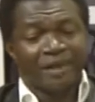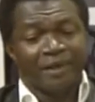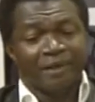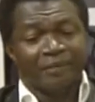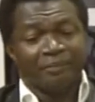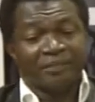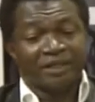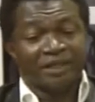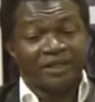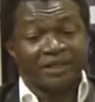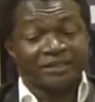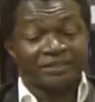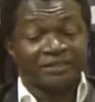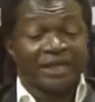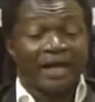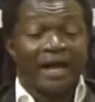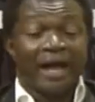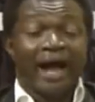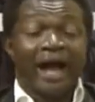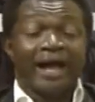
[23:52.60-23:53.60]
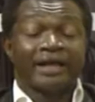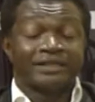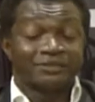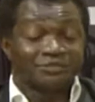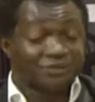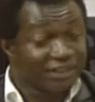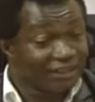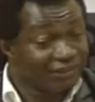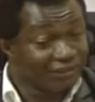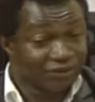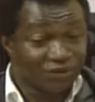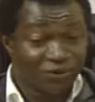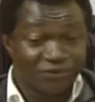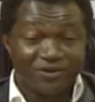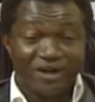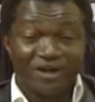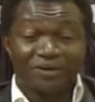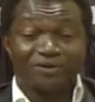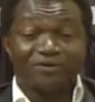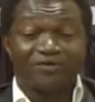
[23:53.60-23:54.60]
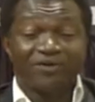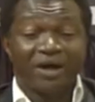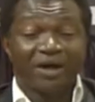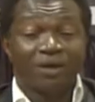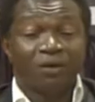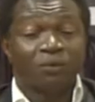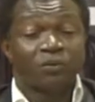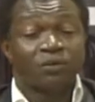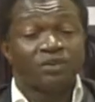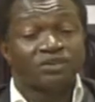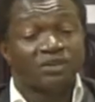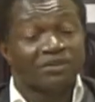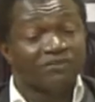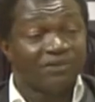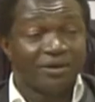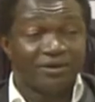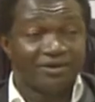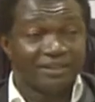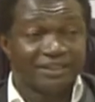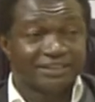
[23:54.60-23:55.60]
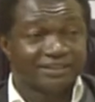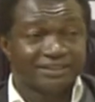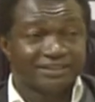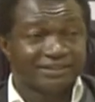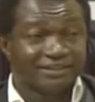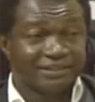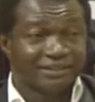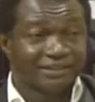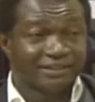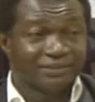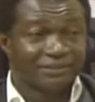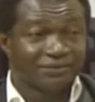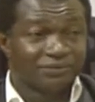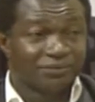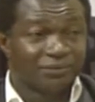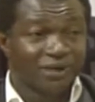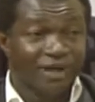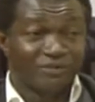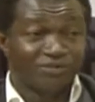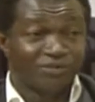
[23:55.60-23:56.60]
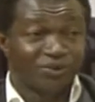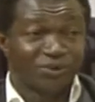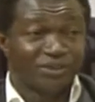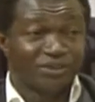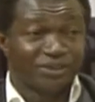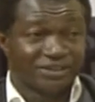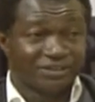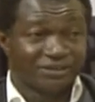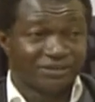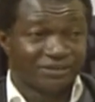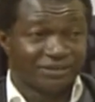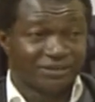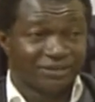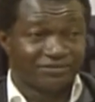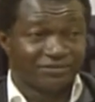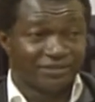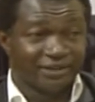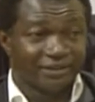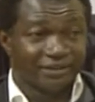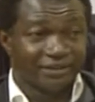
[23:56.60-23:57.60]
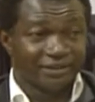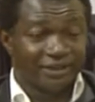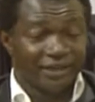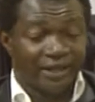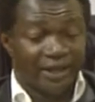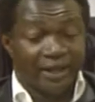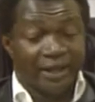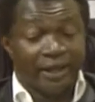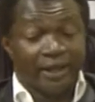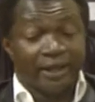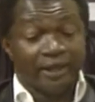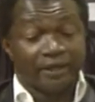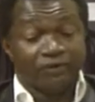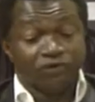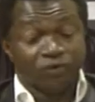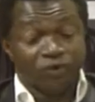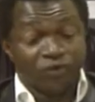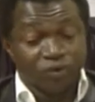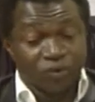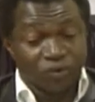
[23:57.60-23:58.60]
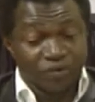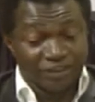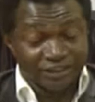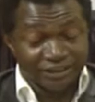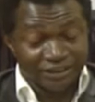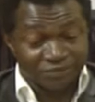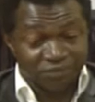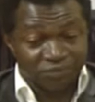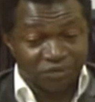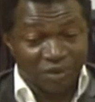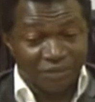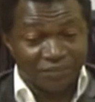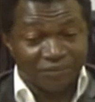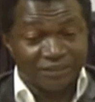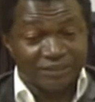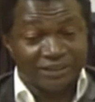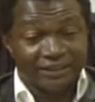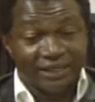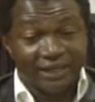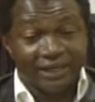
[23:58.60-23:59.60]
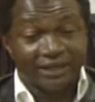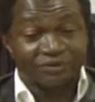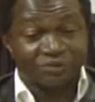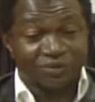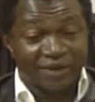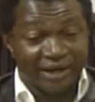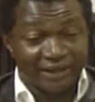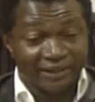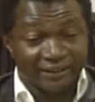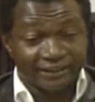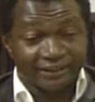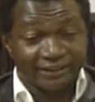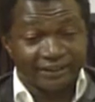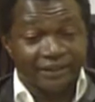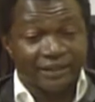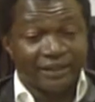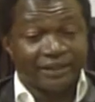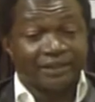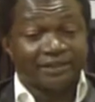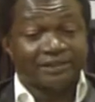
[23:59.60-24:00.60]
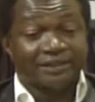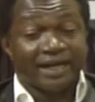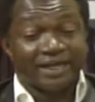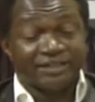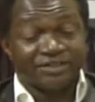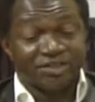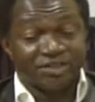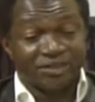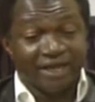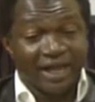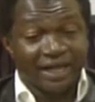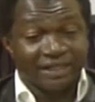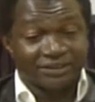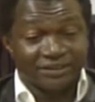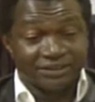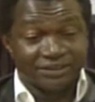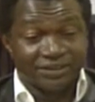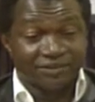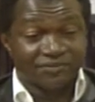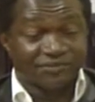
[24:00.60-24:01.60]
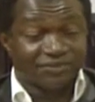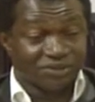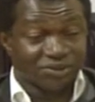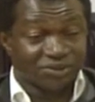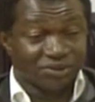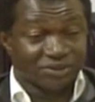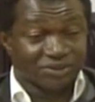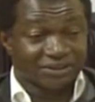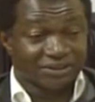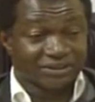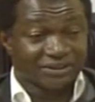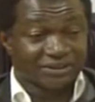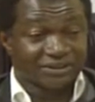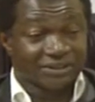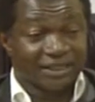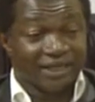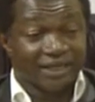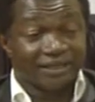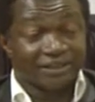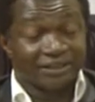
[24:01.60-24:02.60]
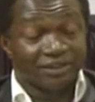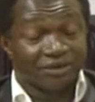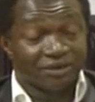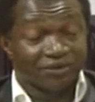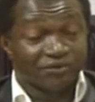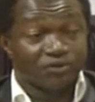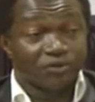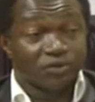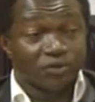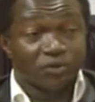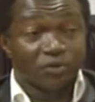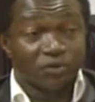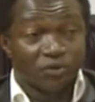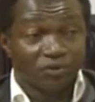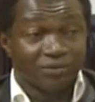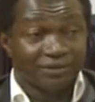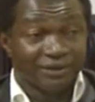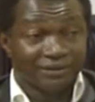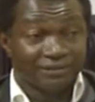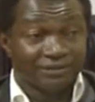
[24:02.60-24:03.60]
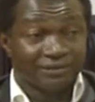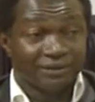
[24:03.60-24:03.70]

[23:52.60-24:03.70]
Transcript: Because I keep saying it over and over, we suffer unnecessarily. We have no reason to suffer. If we do things properly and rightly, Nigeria has enough resources and enough human